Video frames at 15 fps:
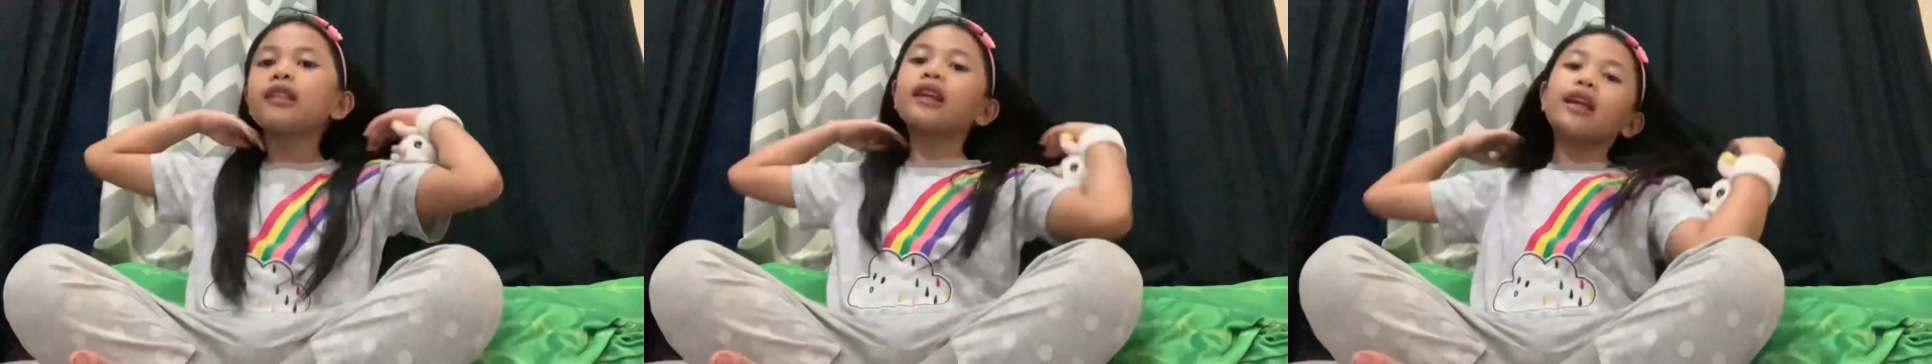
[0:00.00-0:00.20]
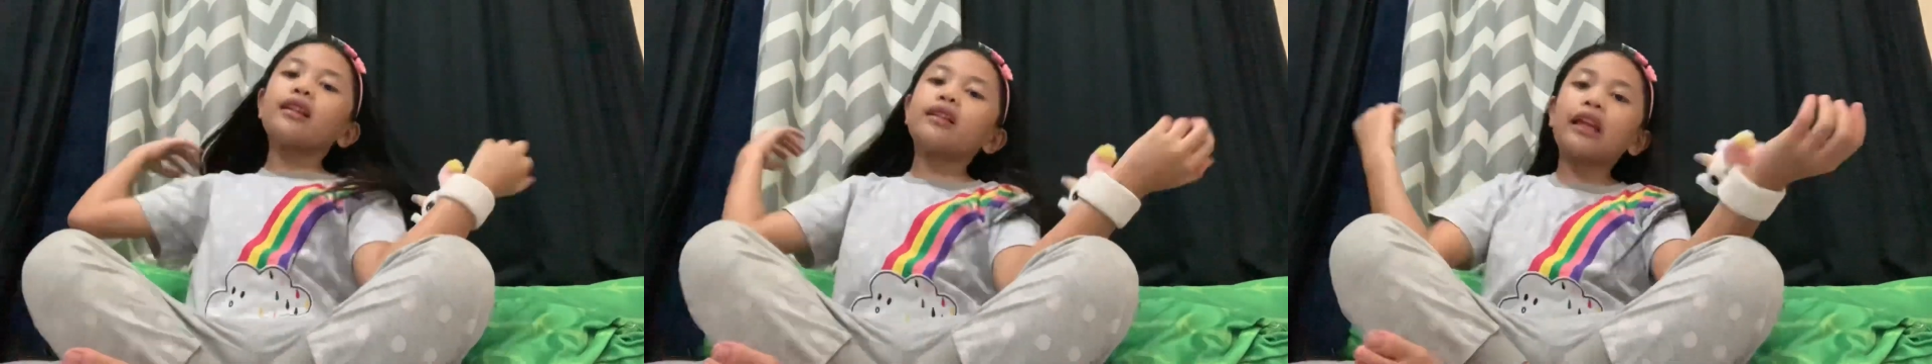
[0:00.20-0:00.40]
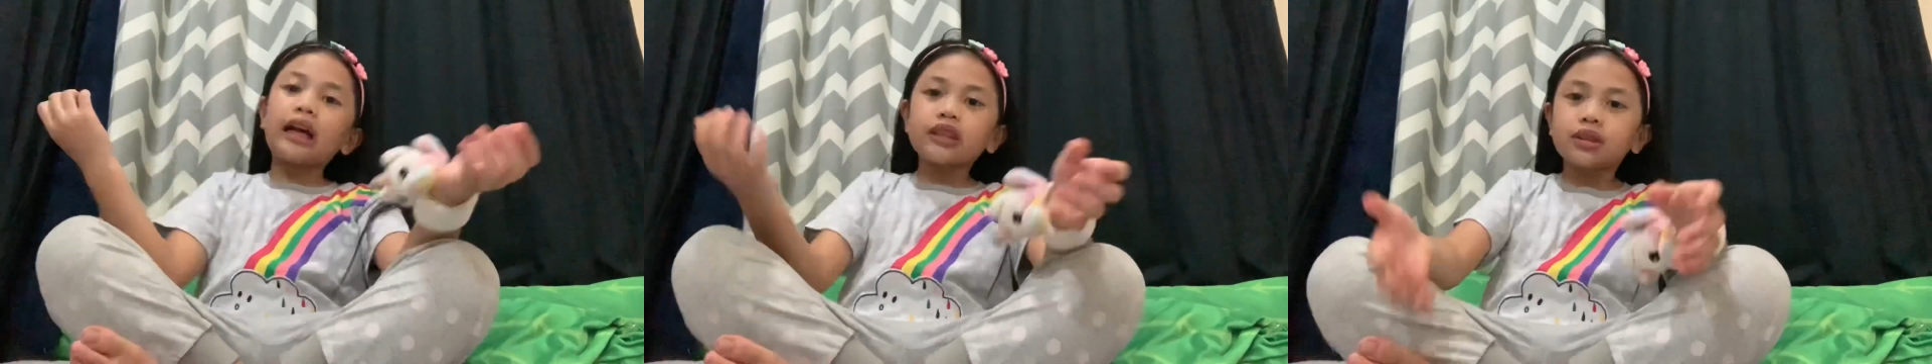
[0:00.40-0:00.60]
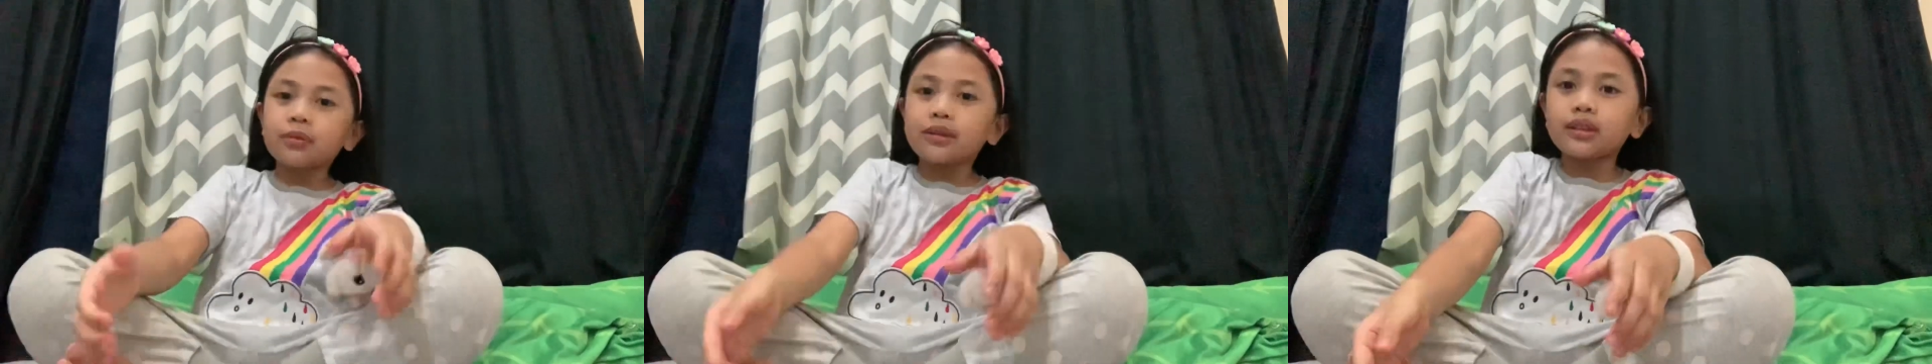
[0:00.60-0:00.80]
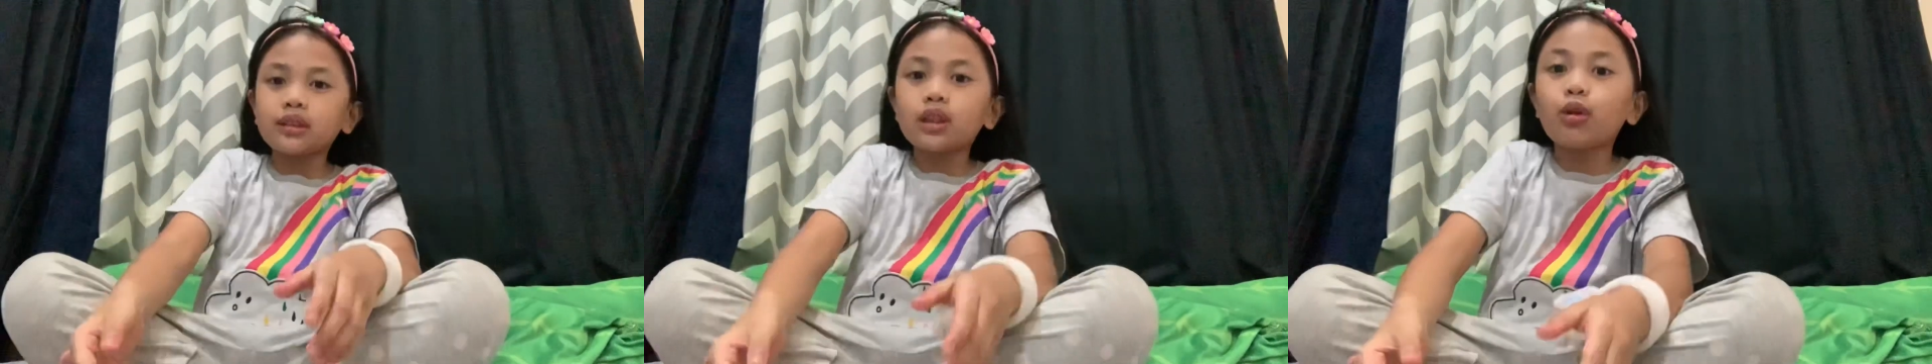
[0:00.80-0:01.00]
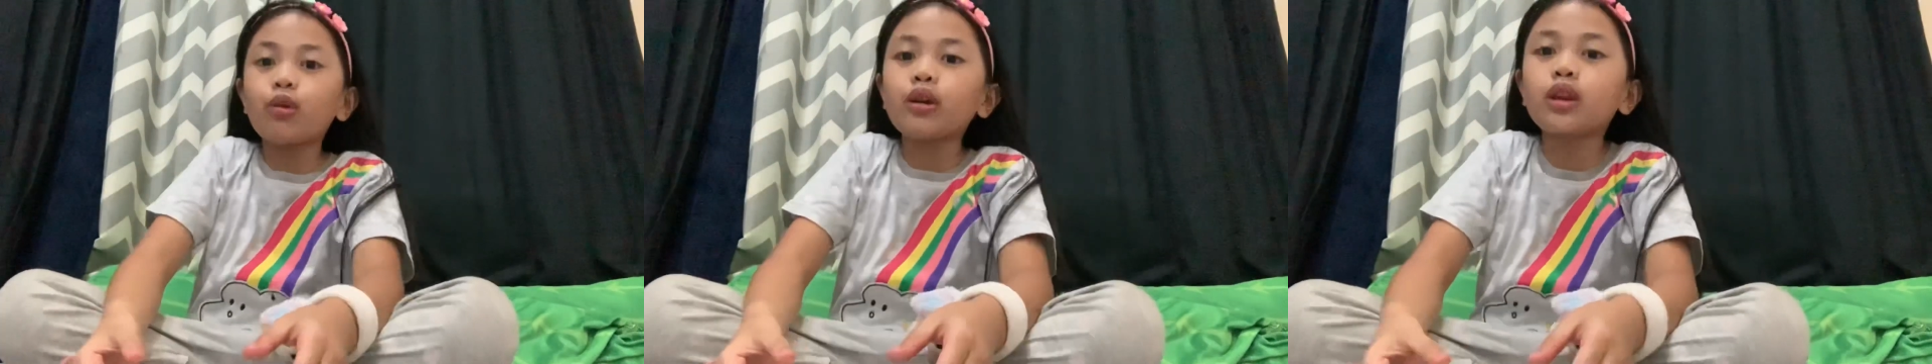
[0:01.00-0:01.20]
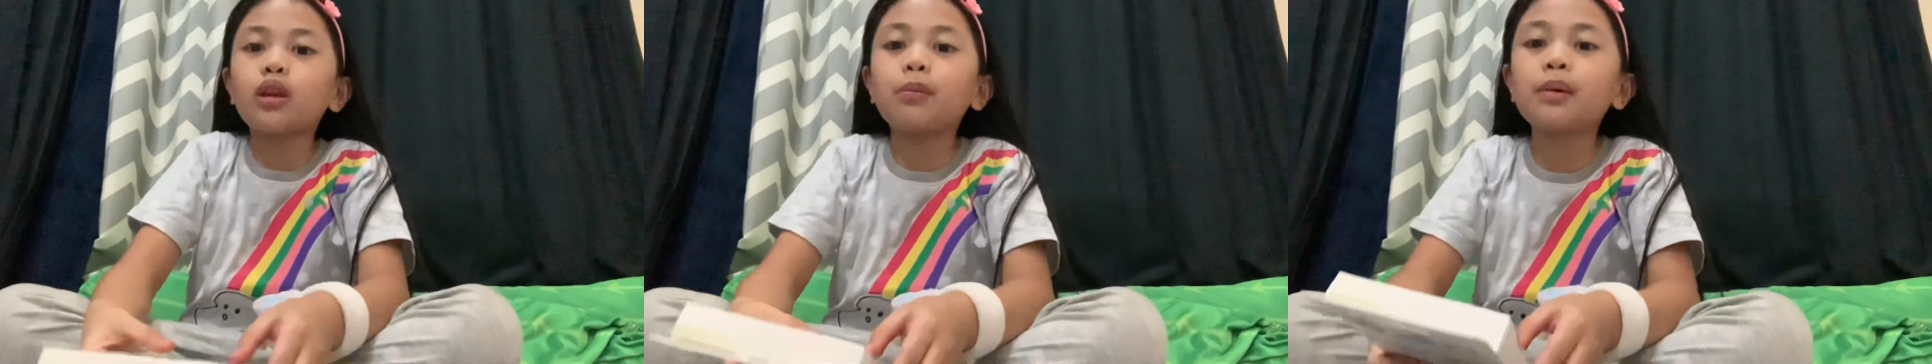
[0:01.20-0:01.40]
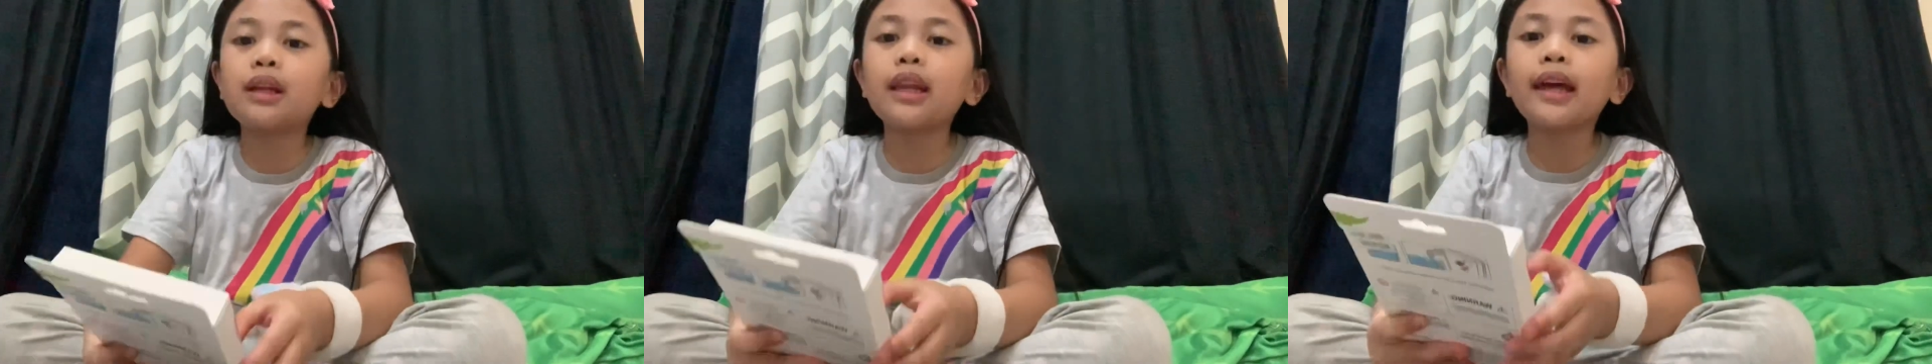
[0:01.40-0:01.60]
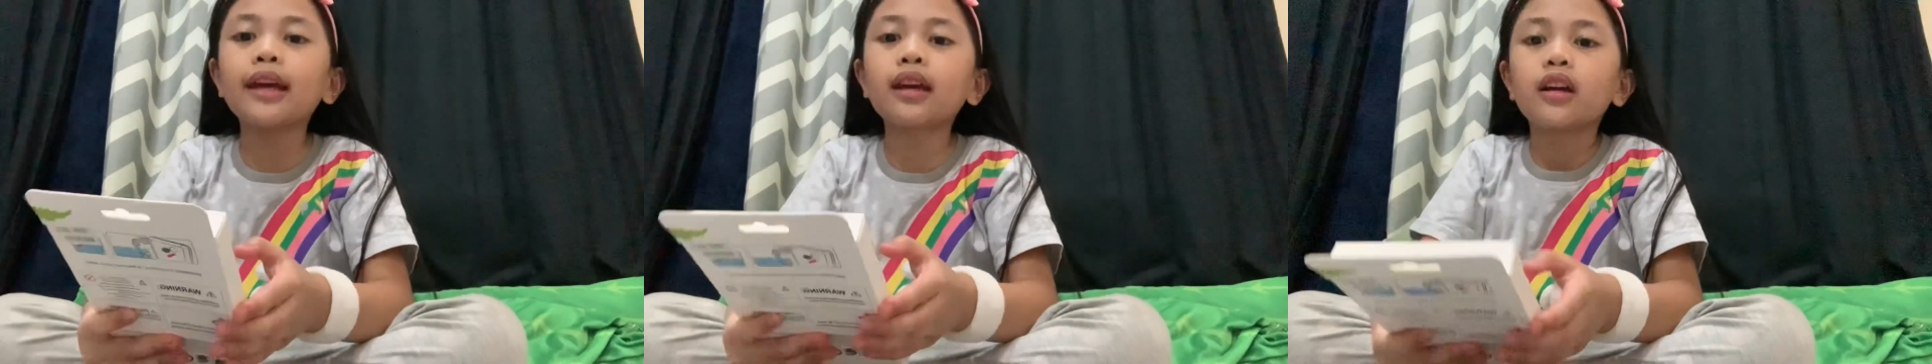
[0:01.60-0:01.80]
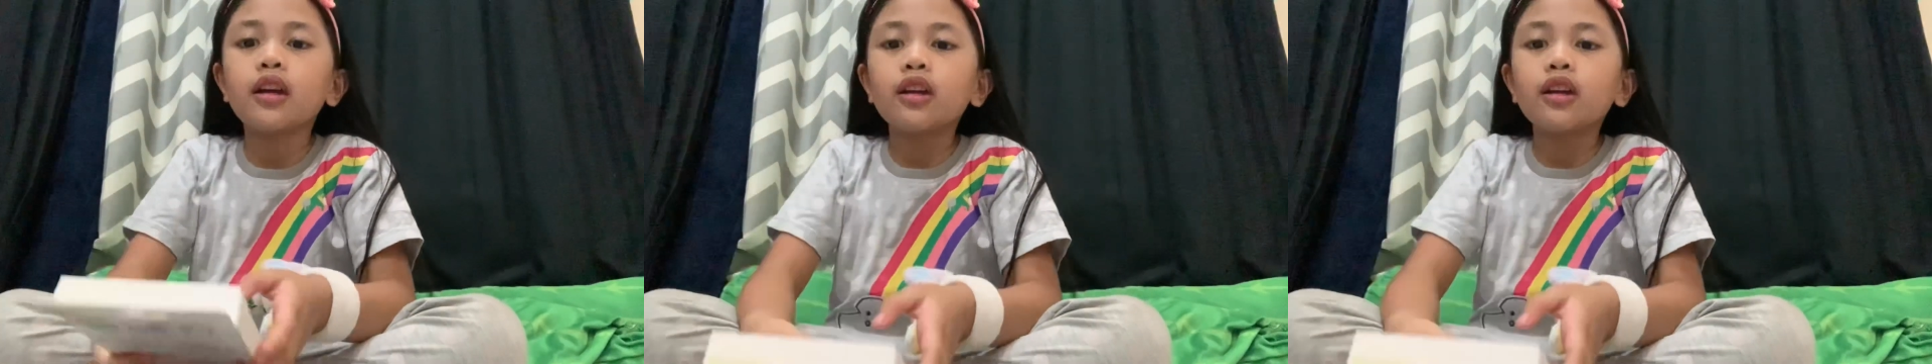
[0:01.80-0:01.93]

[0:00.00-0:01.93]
think that's what it's going to be like.